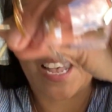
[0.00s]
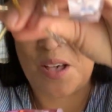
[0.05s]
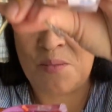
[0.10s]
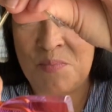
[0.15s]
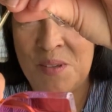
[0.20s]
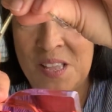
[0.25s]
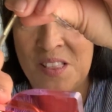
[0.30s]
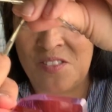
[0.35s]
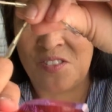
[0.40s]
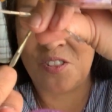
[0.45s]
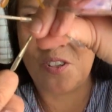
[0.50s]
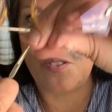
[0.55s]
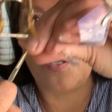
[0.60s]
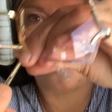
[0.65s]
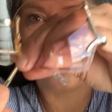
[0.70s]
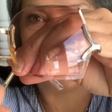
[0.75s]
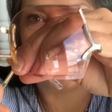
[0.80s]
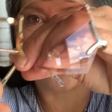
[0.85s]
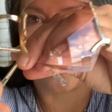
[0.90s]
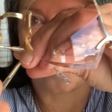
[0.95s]
I mean,
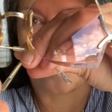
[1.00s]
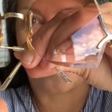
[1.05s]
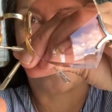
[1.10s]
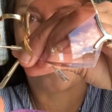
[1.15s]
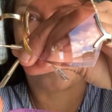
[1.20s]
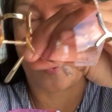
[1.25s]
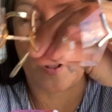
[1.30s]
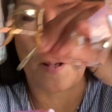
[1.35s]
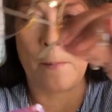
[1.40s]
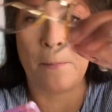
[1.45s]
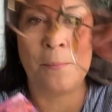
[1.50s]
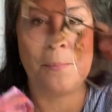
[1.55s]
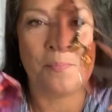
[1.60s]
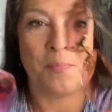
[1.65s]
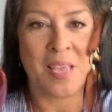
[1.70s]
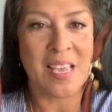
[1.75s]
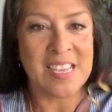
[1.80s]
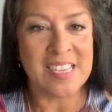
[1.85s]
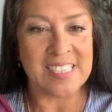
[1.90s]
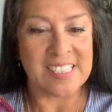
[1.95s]
those are
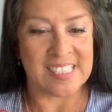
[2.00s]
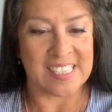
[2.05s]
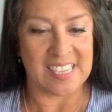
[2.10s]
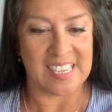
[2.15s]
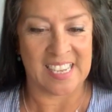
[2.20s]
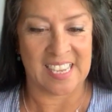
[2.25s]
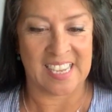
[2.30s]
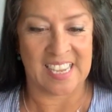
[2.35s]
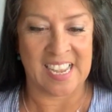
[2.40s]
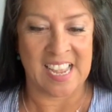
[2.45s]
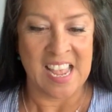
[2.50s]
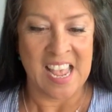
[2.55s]
amazing.